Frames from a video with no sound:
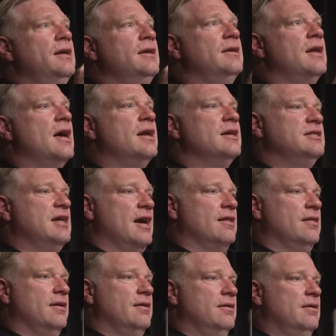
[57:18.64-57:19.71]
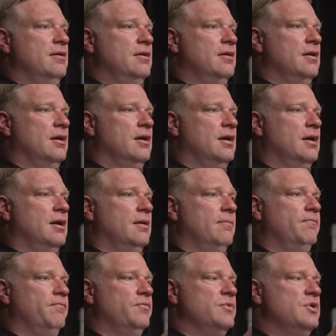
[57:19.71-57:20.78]
Not exactly.
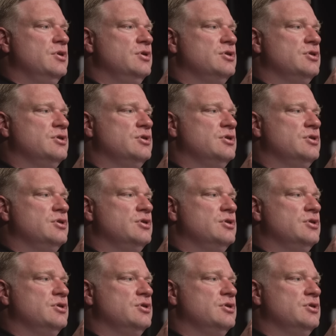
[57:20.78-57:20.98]
Um,